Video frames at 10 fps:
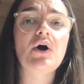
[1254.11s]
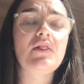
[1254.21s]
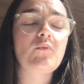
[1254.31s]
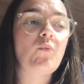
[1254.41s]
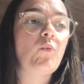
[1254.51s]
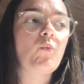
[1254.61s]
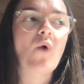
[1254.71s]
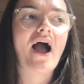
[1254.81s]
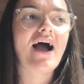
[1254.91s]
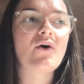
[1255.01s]

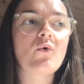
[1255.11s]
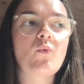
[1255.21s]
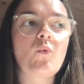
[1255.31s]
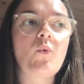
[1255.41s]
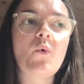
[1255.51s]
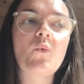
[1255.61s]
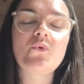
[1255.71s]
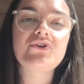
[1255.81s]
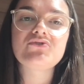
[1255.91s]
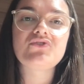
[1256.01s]

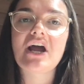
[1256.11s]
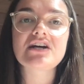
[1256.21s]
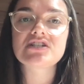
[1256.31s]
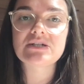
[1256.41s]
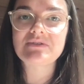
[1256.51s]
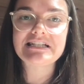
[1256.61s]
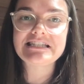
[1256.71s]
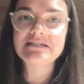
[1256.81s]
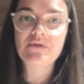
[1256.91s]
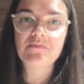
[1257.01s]
the reaction when he
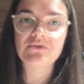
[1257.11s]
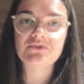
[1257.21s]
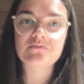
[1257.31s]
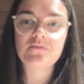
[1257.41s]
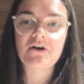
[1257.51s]
sees people's